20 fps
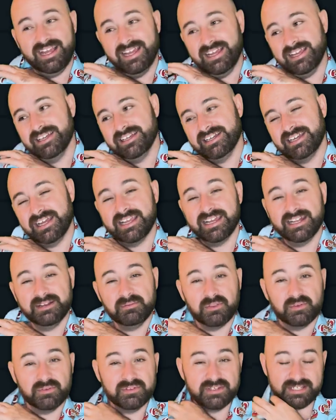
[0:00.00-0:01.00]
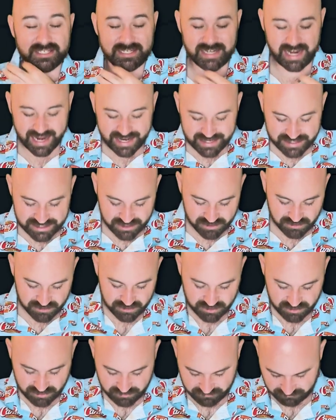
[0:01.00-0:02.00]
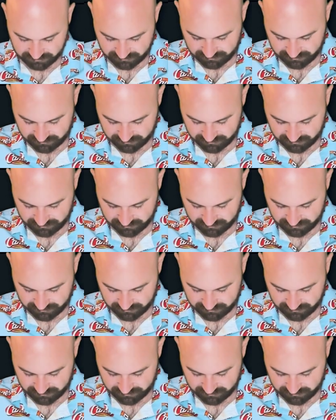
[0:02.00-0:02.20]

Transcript: I gotta throw this in A tier, dude.